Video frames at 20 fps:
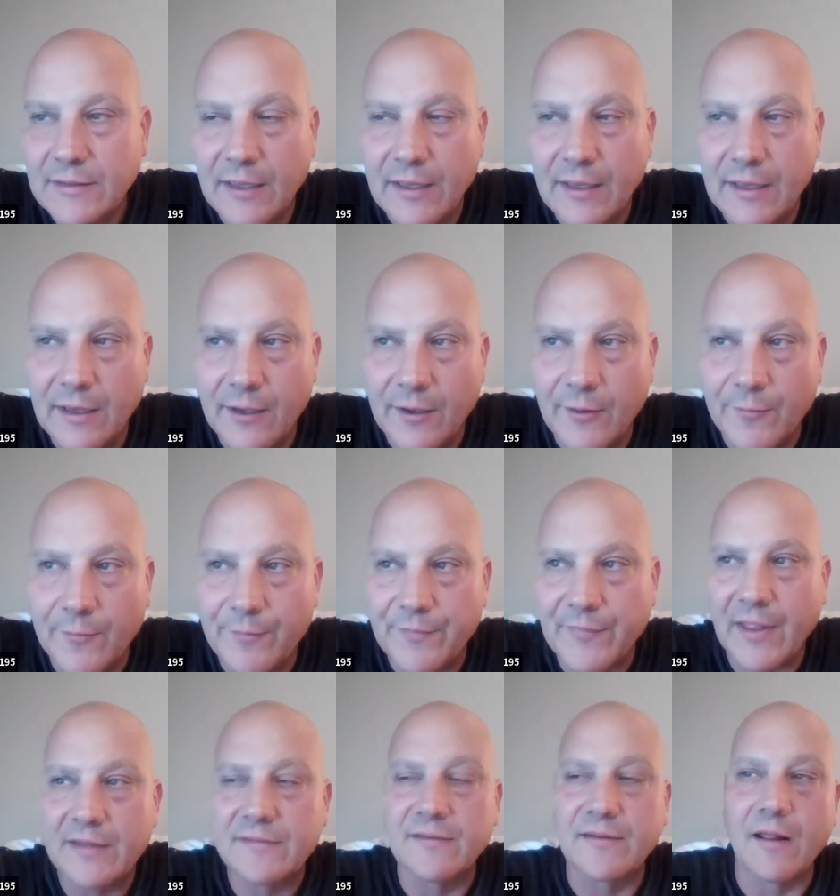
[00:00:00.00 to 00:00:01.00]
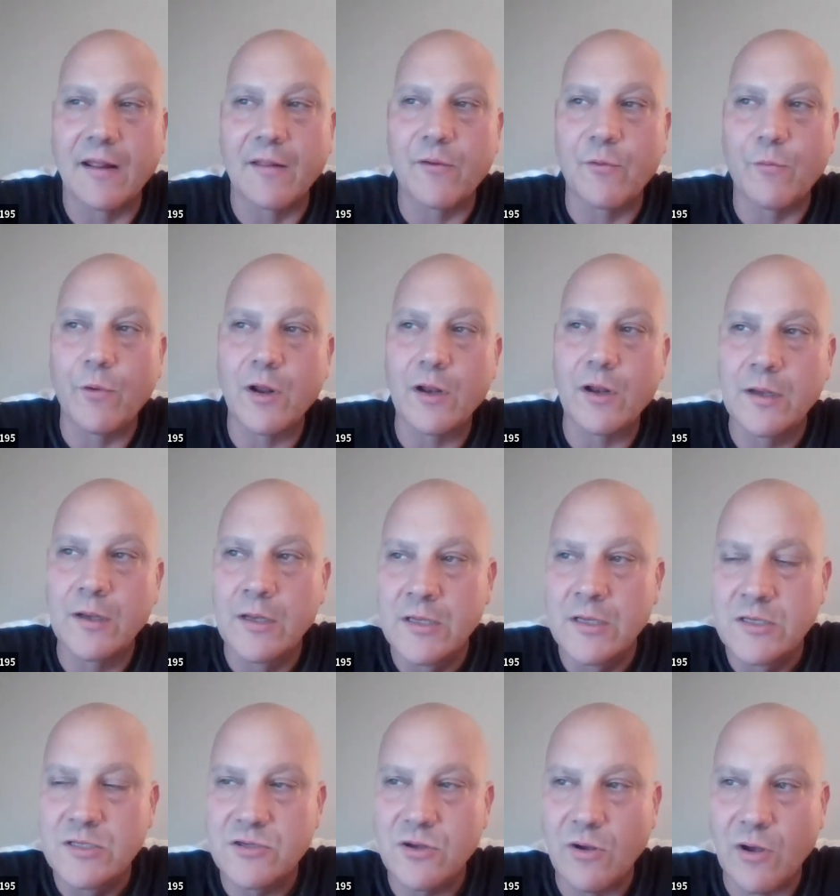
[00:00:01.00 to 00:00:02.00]
Um, that's another one.
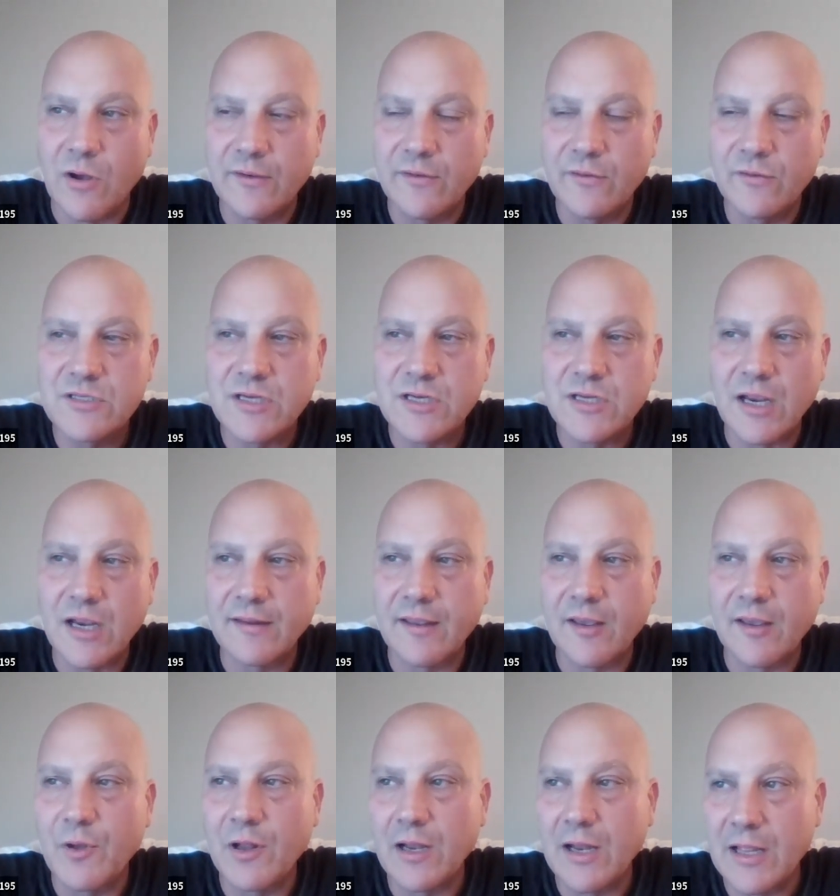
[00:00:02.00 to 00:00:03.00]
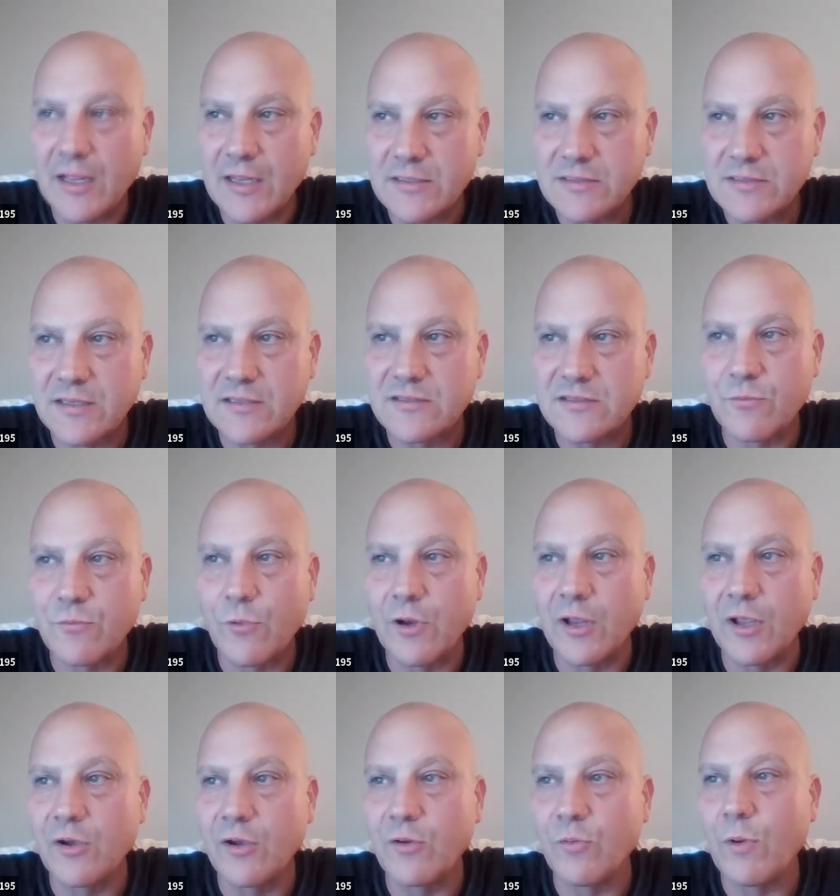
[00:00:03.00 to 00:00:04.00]
So I do check the M L S. That's a
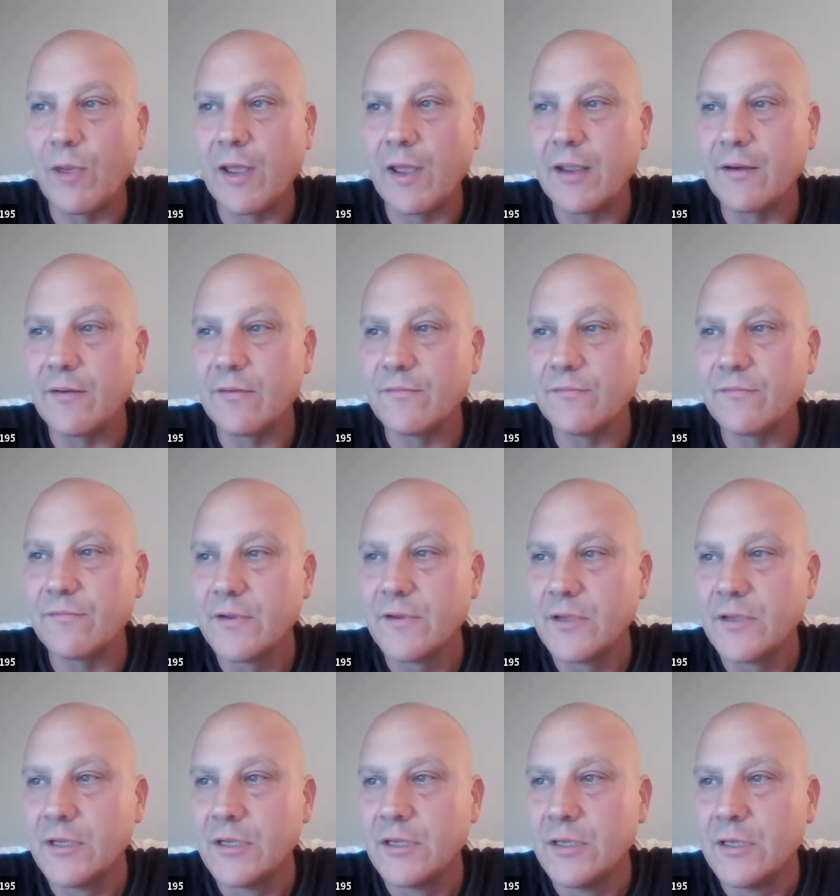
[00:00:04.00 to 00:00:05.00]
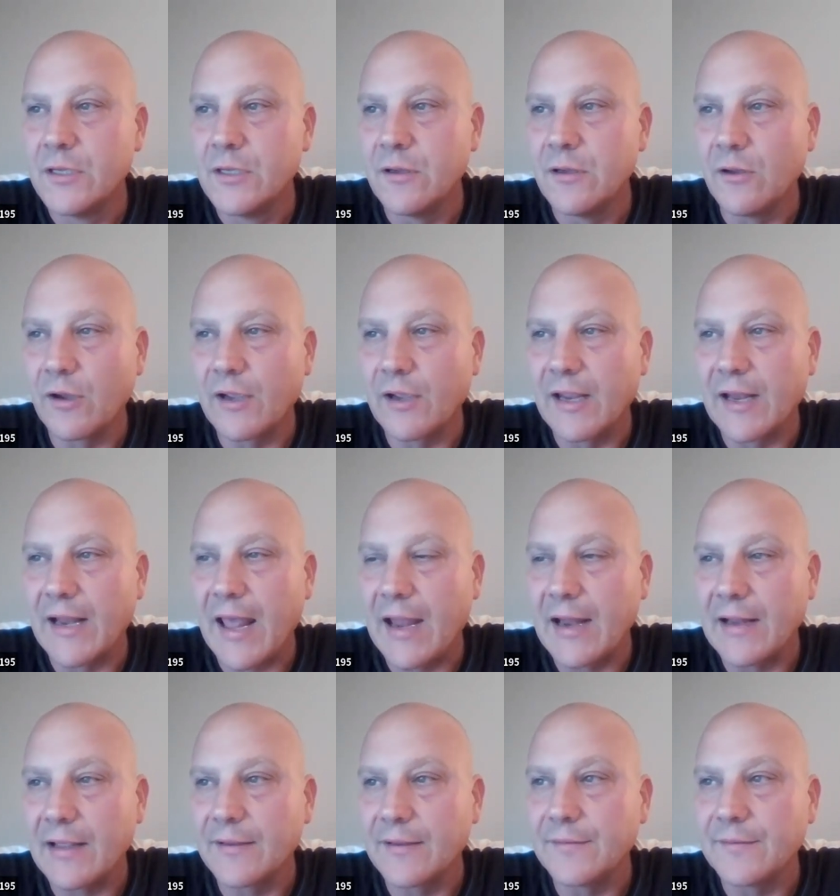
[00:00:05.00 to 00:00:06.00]
really good way of looking
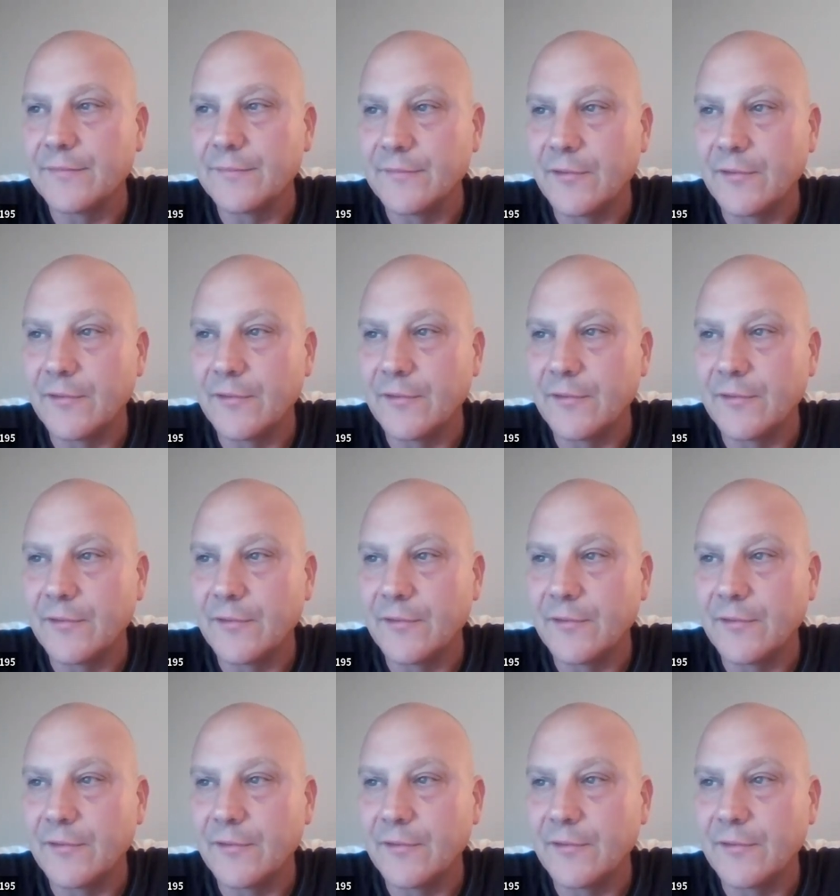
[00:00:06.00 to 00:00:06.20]
at it.